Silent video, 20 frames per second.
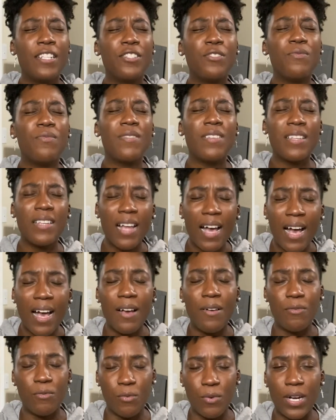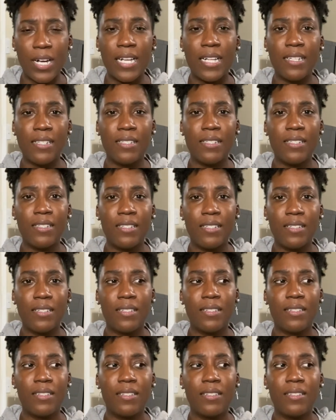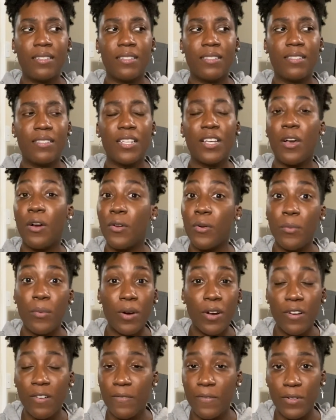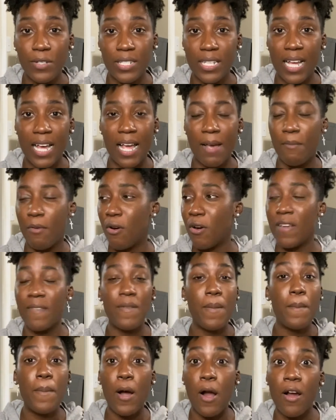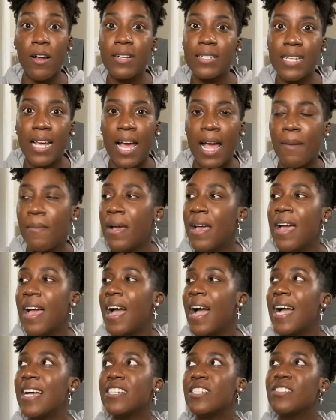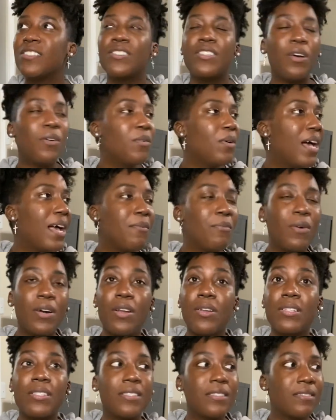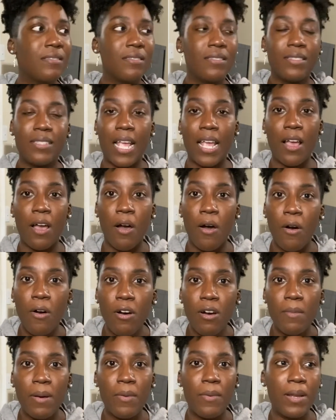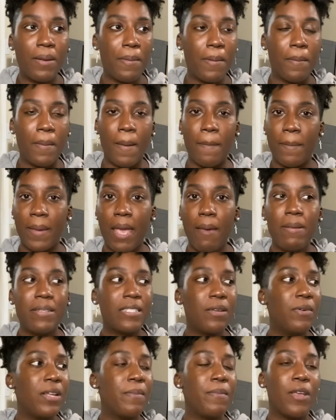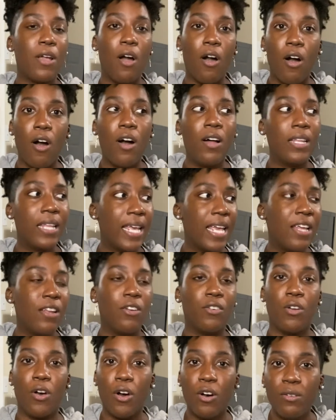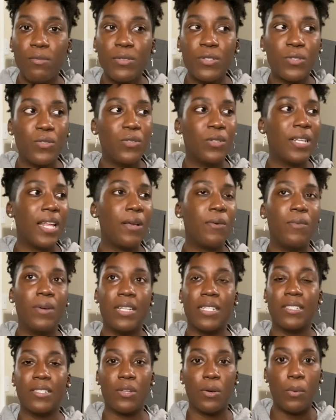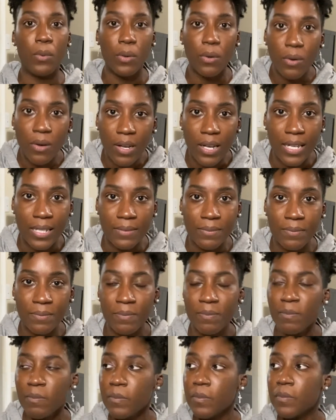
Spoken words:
not want to go to work full time or even part time. I want to stay home. I want to be with my babies. I want to be all in on homeschool. Like, what is going on?